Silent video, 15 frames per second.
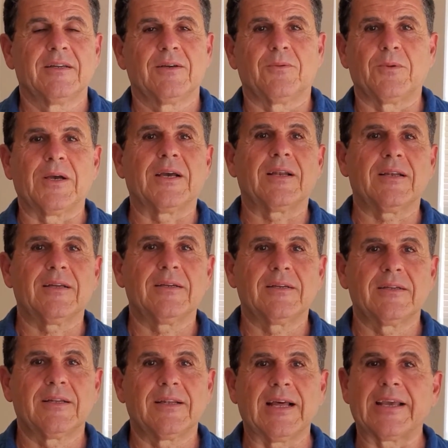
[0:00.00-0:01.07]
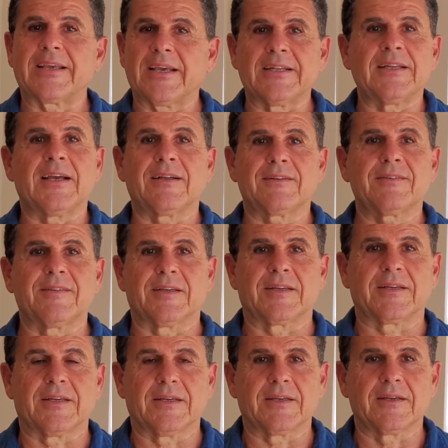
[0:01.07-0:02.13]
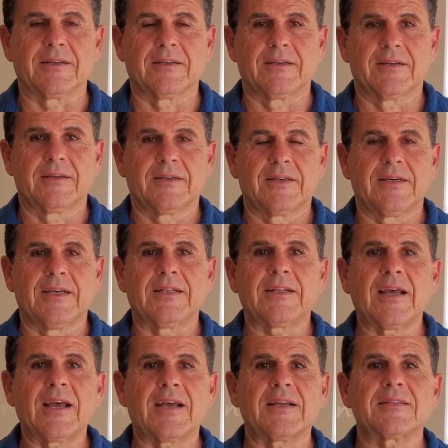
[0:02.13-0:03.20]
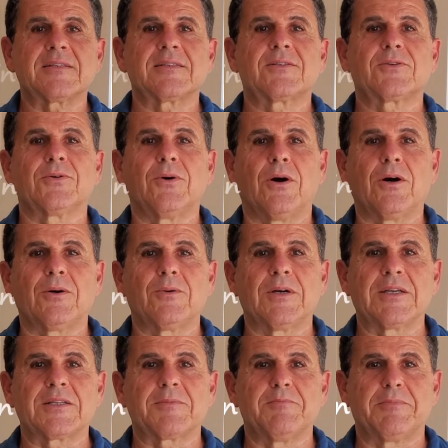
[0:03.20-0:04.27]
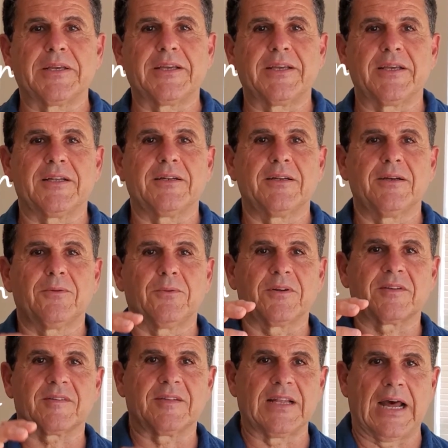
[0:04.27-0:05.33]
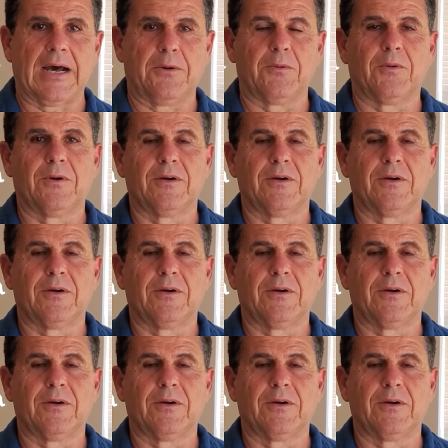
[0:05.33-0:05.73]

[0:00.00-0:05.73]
Well, like any other thinking, it has to always begin with now.